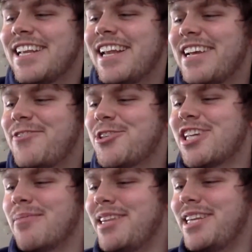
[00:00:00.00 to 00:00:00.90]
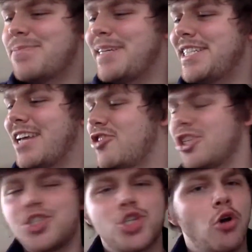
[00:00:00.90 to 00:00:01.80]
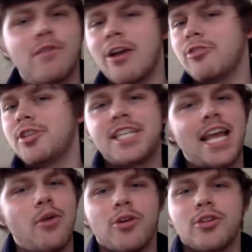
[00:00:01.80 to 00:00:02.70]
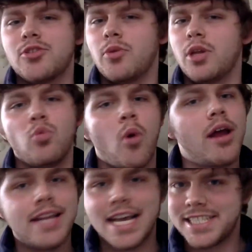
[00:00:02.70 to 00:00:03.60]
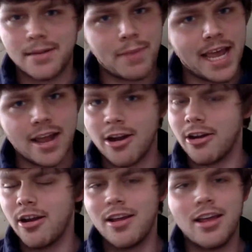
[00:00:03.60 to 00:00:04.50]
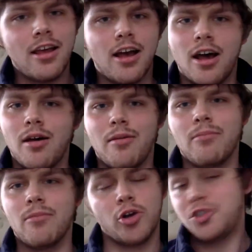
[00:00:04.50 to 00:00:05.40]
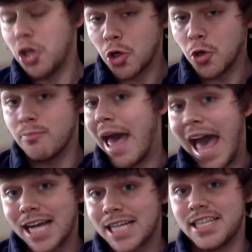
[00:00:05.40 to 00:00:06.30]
Like, for some of these species that are just so rare in the state, where there's only one nesting pair, or two max